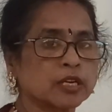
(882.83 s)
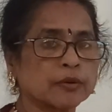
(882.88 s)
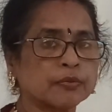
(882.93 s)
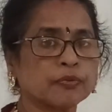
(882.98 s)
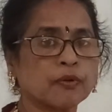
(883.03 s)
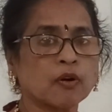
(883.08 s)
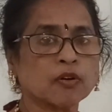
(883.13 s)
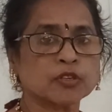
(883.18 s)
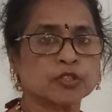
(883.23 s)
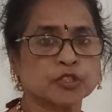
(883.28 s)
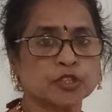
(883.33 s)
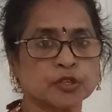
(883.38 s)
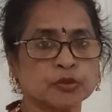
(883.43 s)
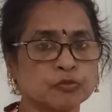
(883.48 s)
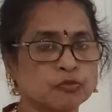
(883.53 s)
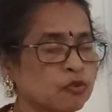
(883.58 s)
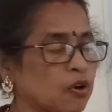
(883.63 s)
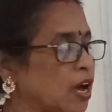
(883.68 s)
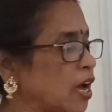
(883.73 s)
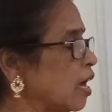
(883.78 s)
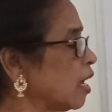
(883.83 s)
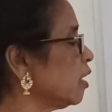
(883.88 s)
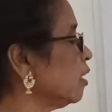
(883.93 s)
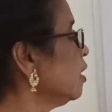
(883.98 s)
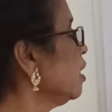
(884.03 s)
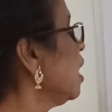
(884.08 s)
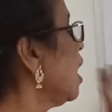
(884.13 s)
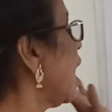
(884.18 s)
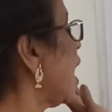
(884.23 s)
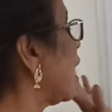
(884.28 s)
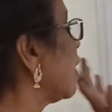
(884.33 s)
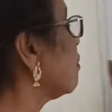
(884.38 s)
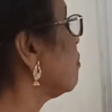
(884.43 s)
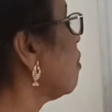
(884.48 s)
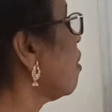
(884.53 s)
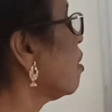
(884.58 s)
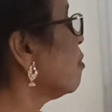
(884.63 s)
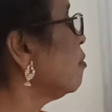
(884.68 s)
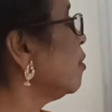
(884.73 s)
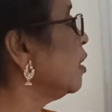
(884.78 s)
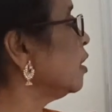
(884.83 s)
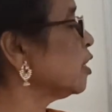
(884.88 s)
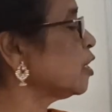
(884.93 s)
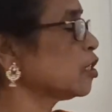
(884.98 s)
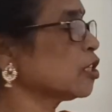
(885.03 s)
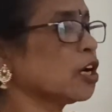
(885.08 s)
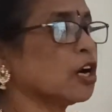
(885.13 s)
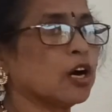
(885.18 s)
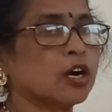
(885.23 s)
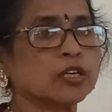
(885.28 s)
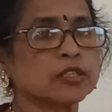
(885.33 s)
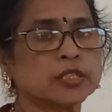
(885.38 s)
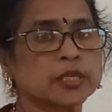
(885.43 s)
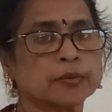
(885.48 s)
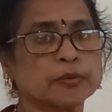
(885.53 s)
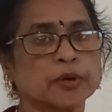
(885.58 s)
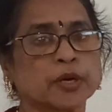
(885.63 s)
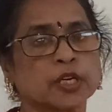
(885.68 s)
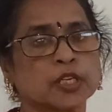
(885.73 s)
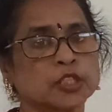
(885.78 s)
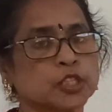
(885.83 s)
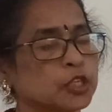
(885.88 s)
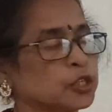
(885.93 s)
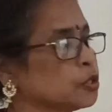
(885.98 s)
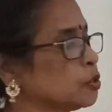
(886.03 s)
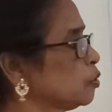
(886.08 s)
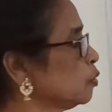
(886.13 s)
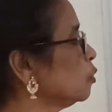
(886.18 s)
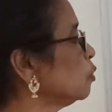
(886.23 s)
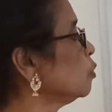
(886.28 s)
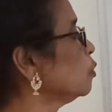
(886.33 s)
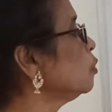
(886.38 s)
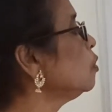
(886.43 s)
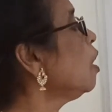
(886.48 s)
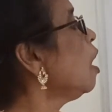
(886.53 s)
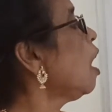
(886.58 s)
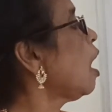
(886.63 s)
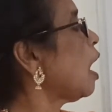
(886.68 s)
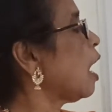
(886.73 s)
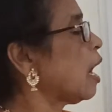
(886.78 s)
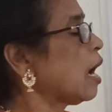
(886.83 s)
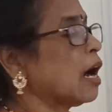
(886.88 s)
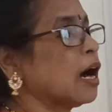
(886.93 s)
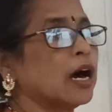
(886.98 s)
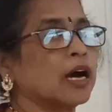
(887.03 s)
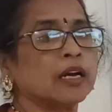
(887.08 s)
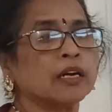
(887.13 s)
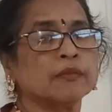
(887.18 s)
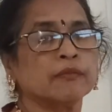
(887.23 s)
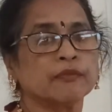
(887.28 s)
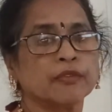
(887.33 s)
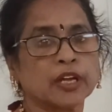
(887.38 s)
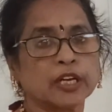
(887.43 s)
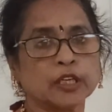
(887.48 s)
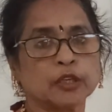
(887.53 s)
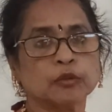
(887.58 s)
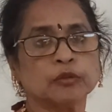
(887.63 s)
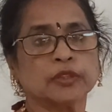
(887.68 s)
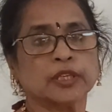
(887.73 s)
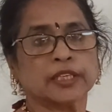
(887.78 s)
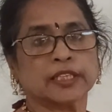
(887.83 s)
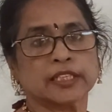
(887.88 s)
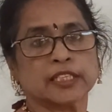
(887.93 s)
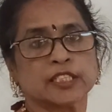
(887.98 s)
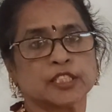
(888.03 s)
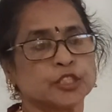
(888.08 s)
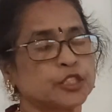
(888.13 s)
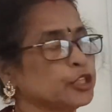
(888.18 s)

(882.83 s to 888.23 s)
of oxygen 1 and formal charge of oxygen 2 are value that is